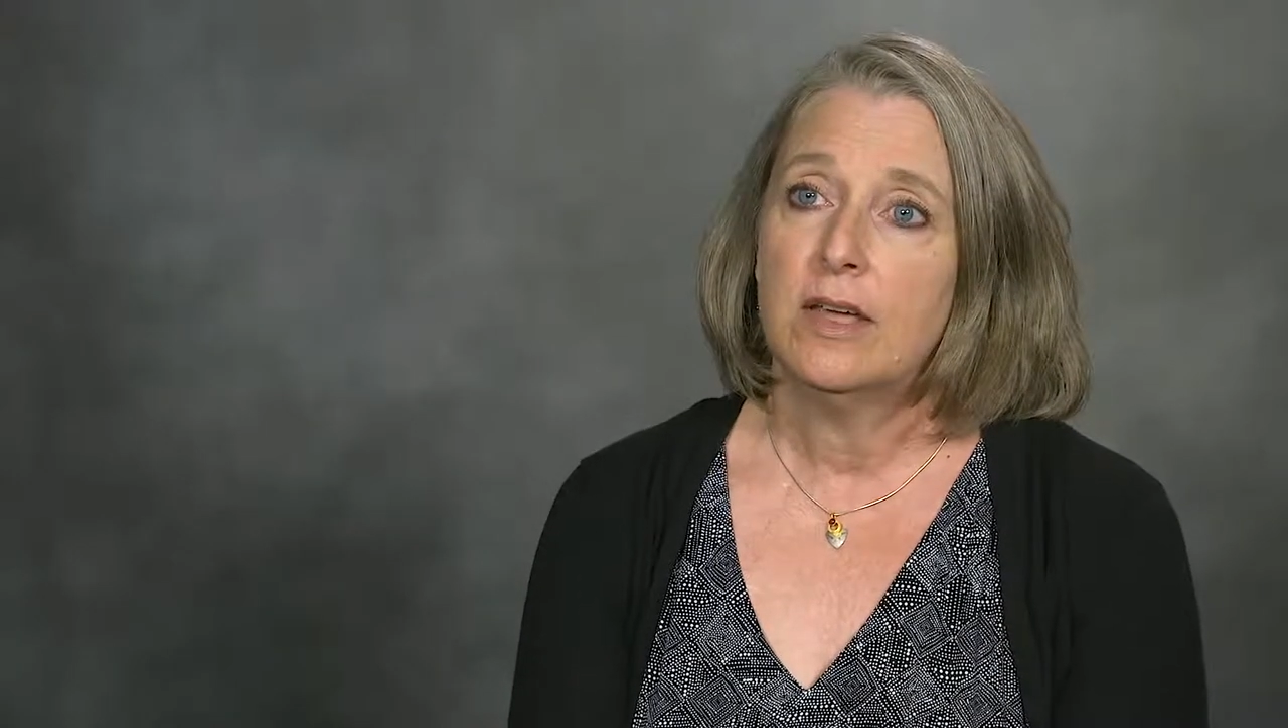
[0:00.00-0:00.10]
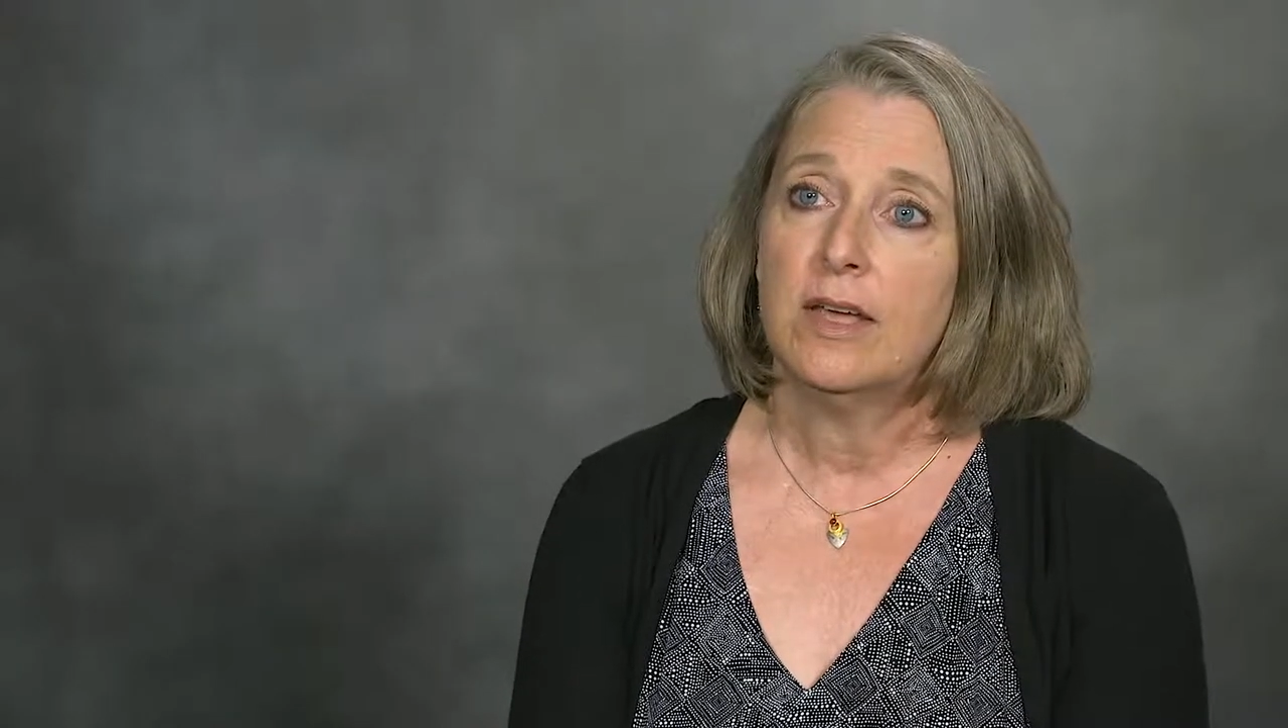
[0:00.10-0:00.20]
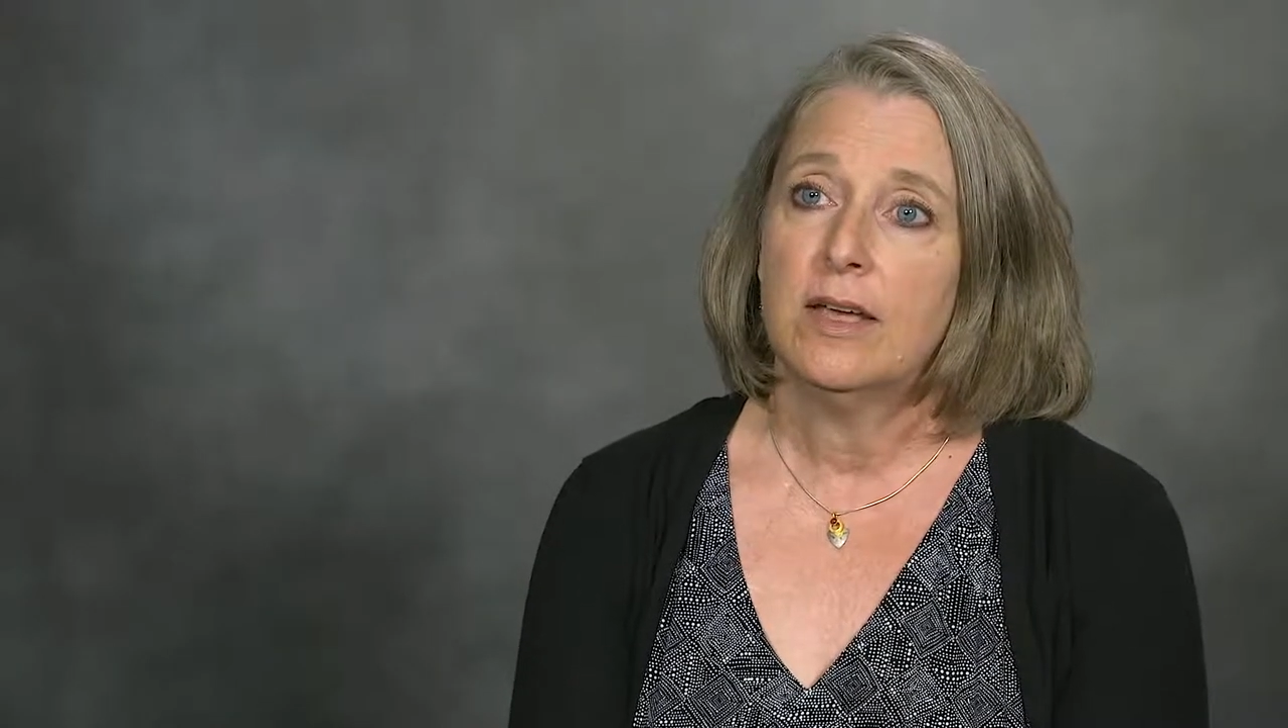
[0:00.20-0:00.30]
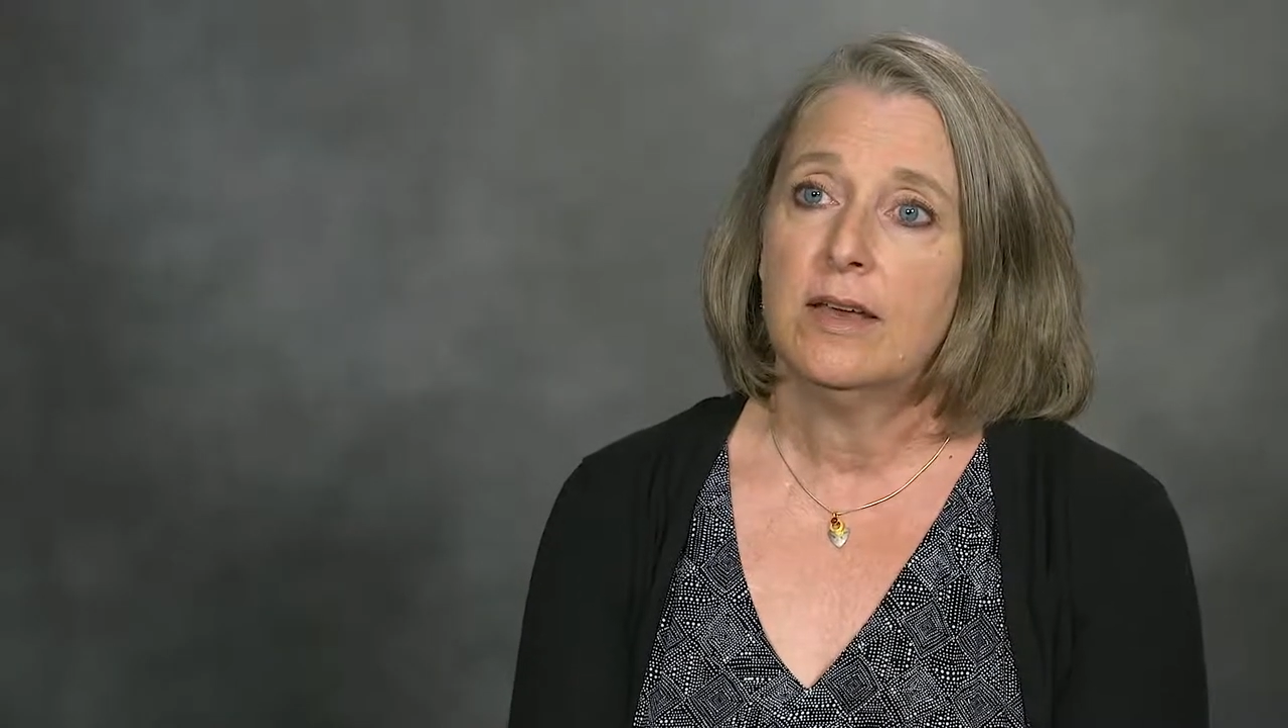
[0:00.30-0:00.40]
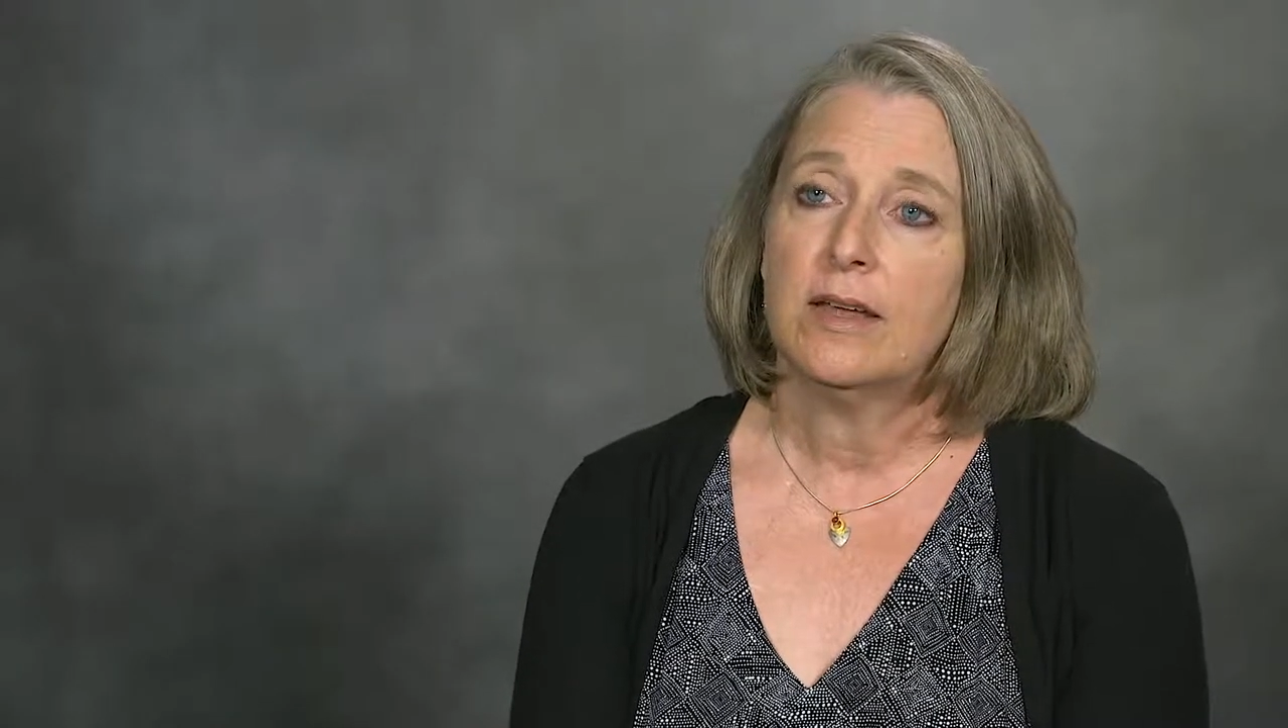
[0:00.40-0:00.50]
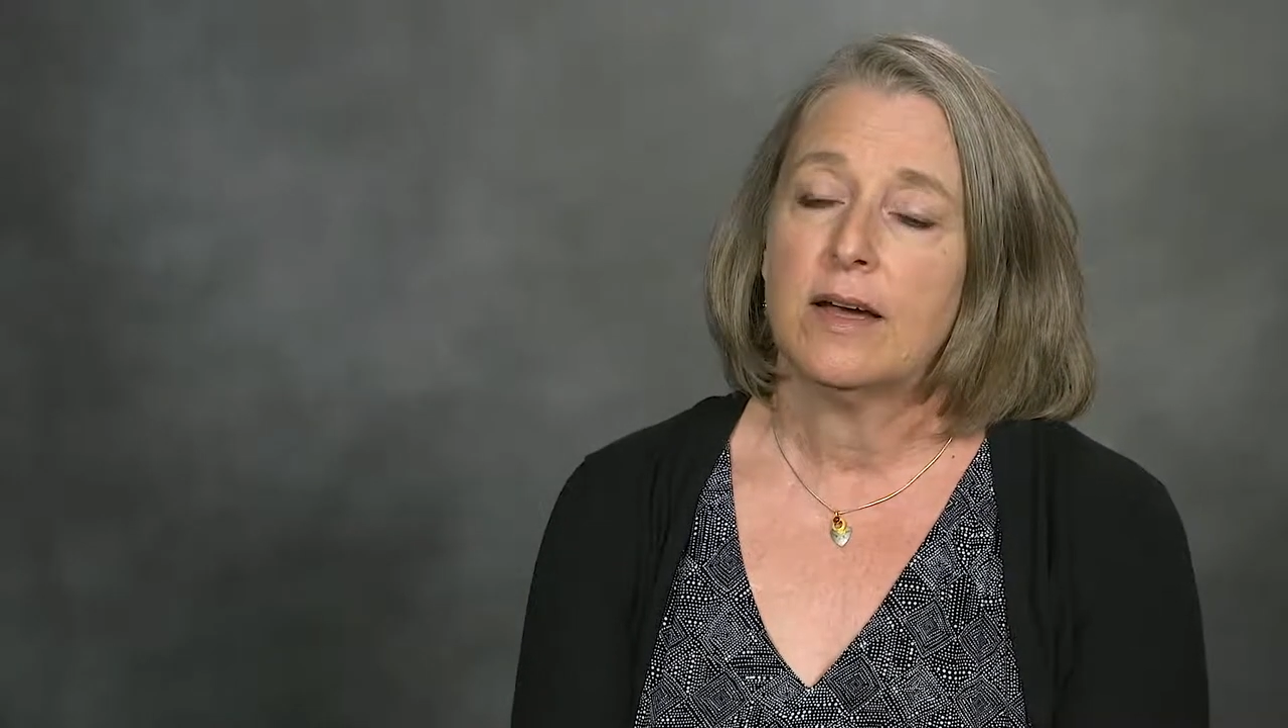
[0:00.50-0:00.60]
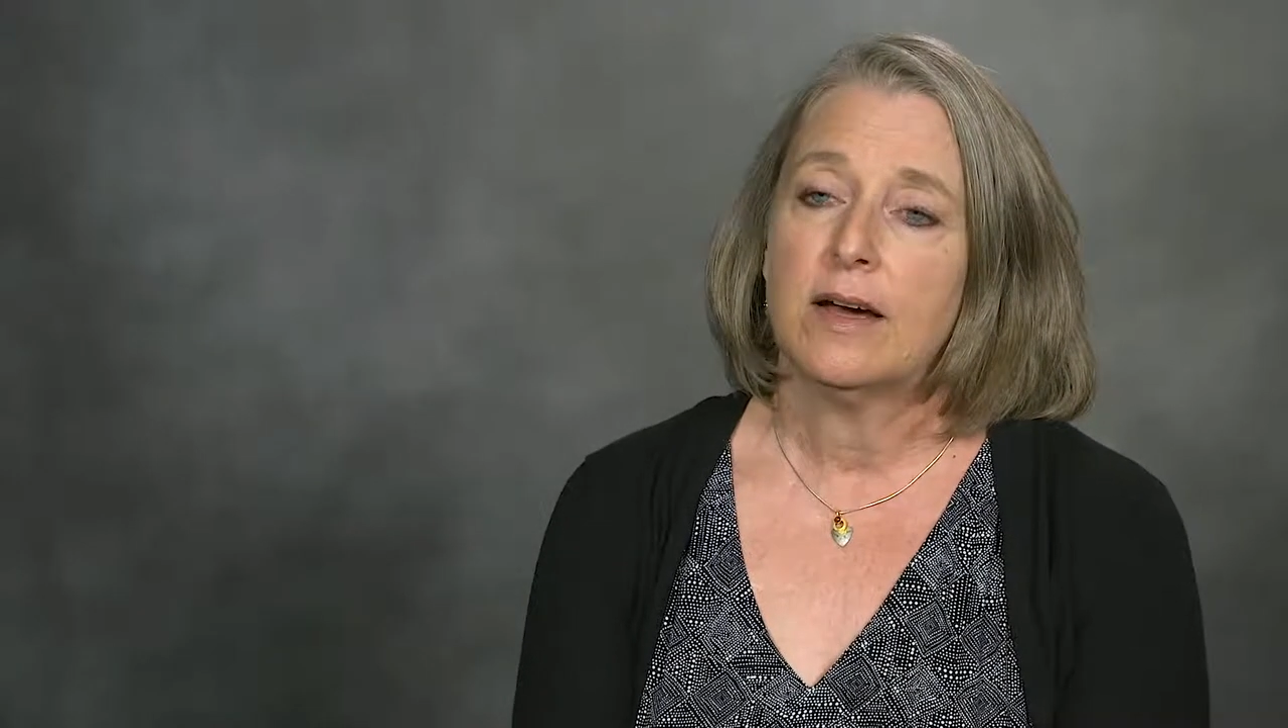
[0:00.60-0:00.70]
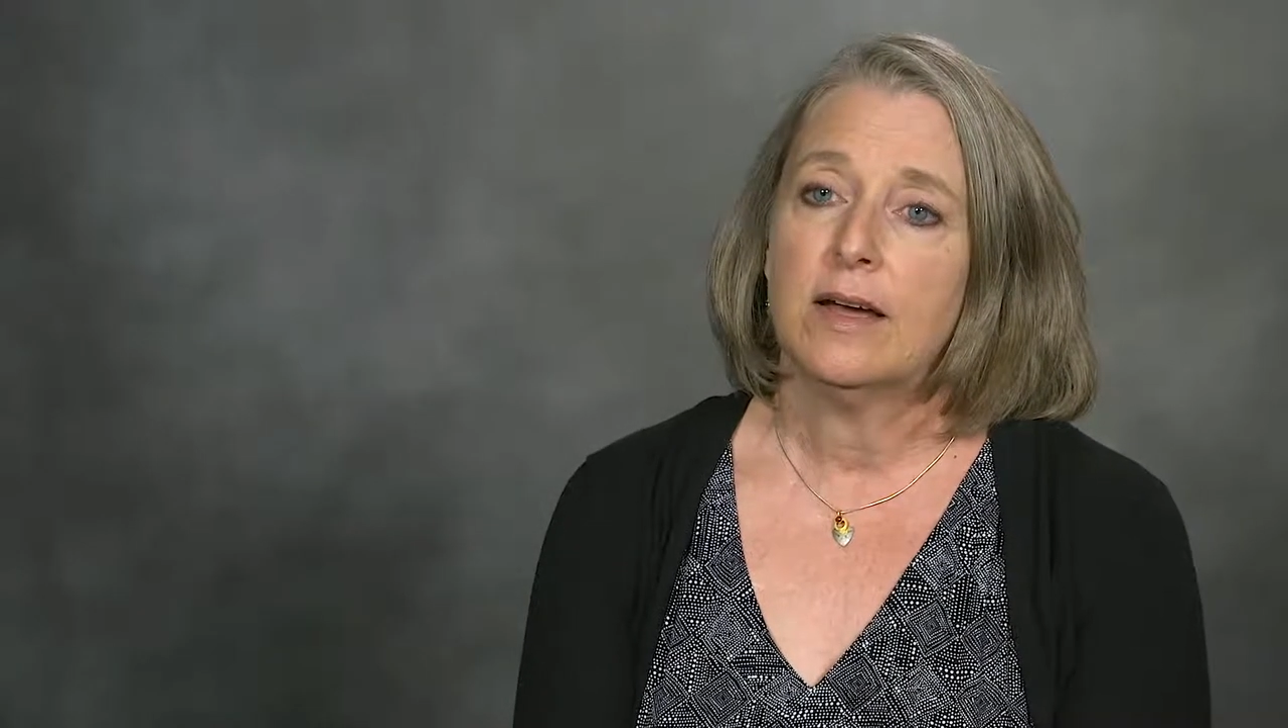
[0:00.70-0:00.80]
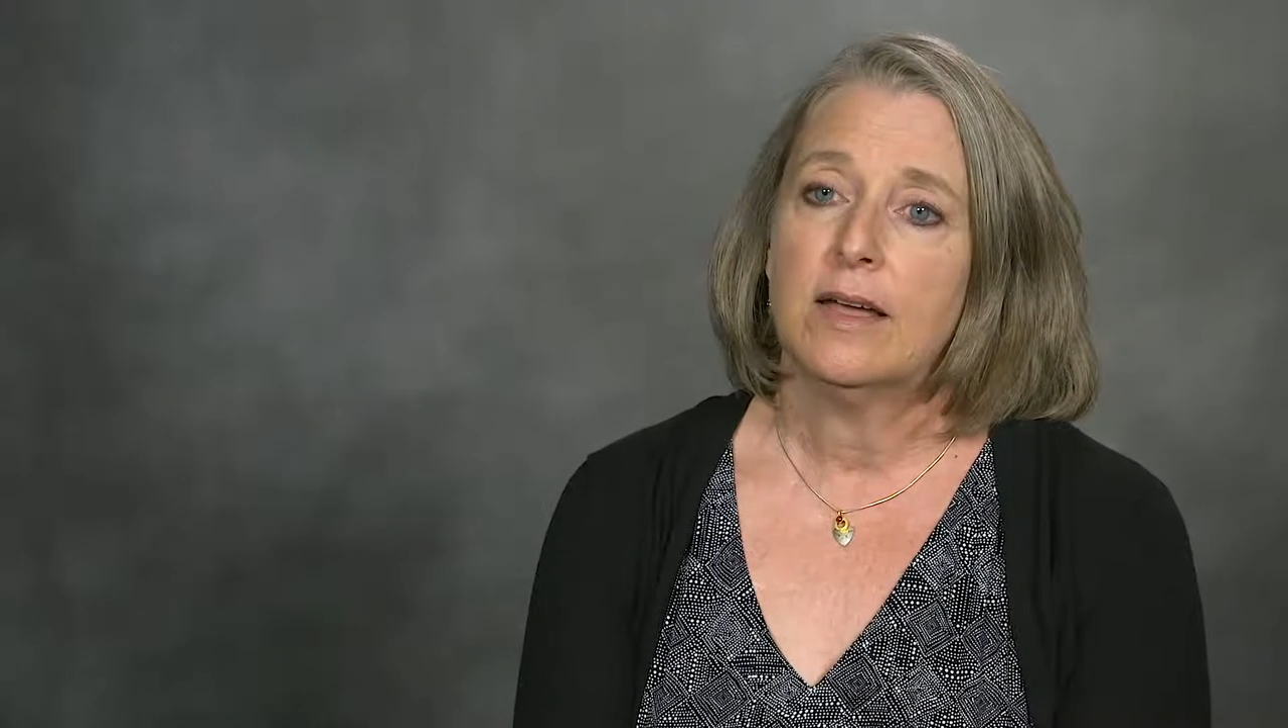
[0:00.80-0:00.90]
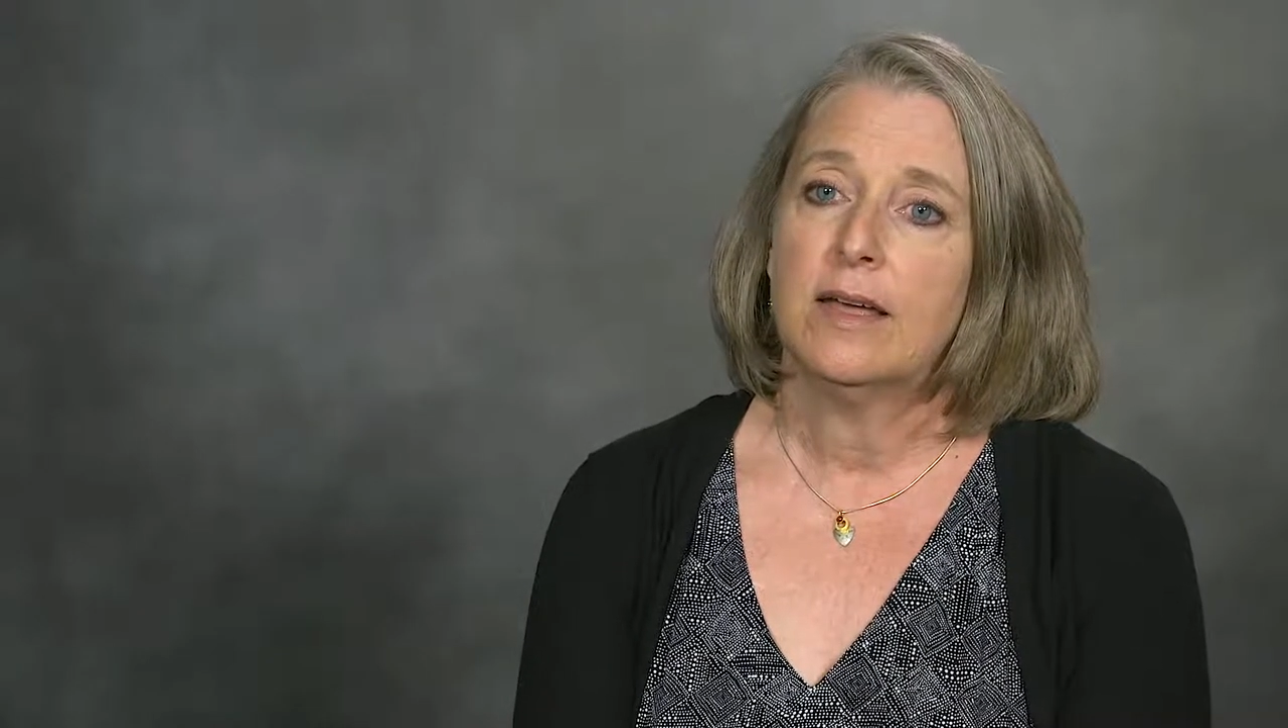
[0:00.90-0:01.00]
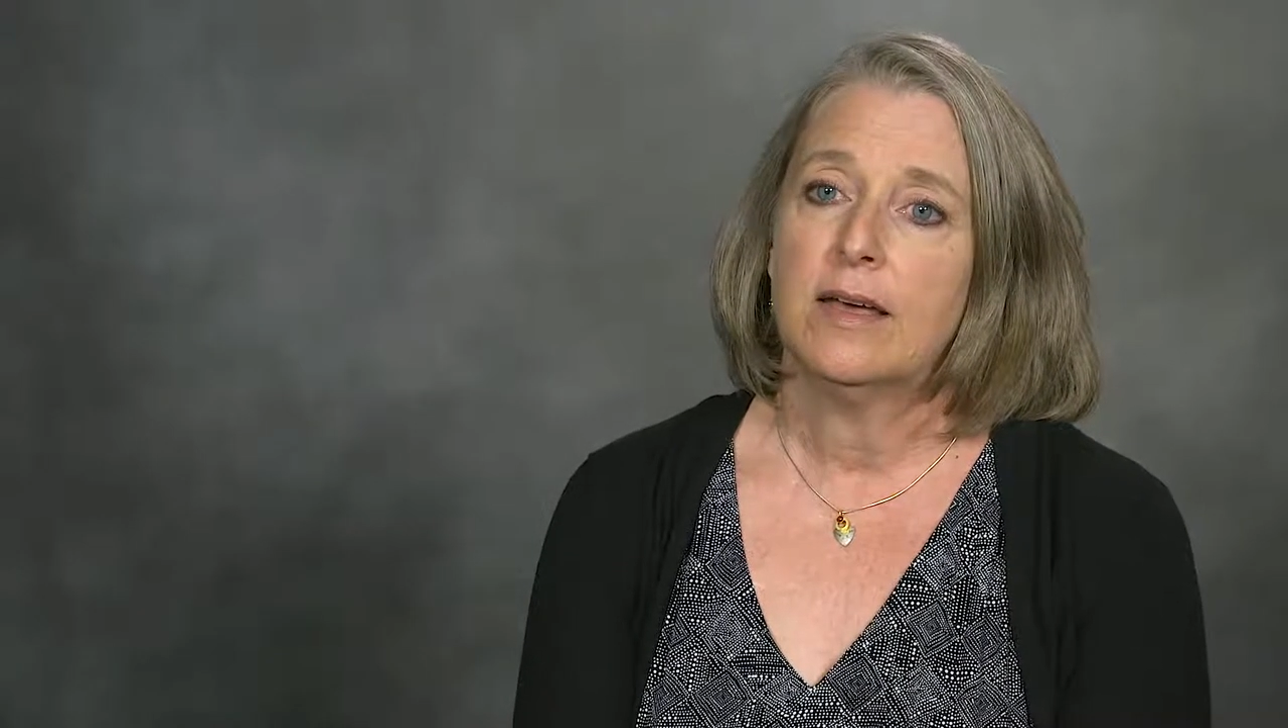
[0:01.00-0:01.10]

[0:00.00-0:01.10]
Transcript: and I